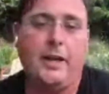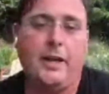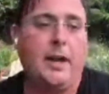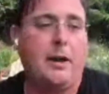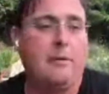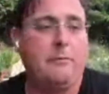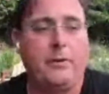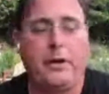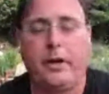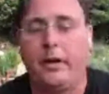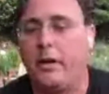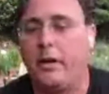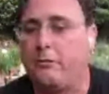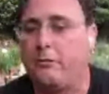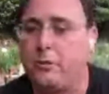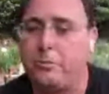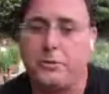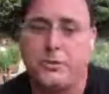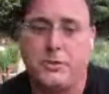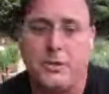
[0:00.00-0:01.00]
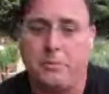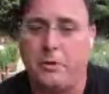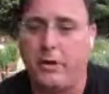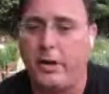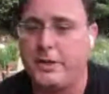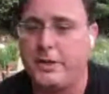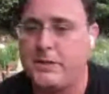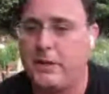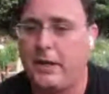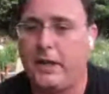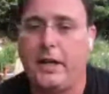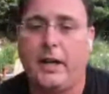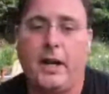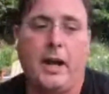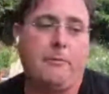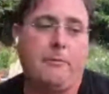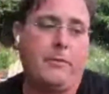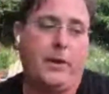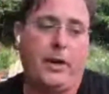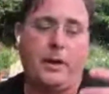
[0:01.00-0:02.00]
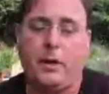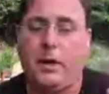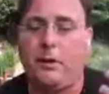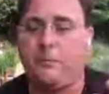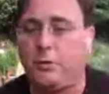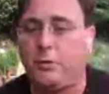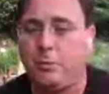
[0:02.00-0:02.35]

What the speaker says: I'm very comfortable summarizing it. I'm very comfortable